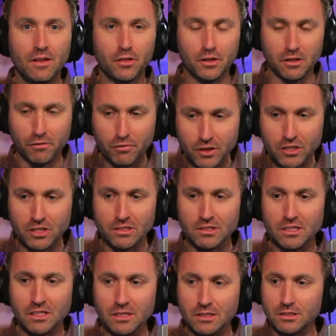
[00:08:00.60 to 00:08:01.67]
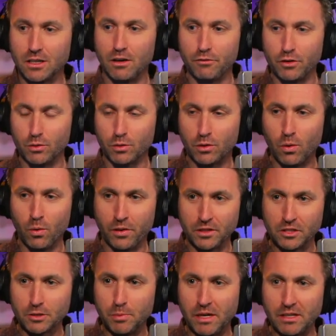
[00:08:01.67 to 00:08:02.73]
the deficiencies of your recording
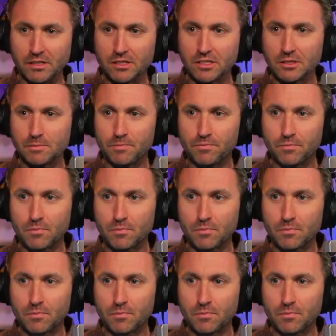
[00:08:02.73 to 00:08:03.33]
space.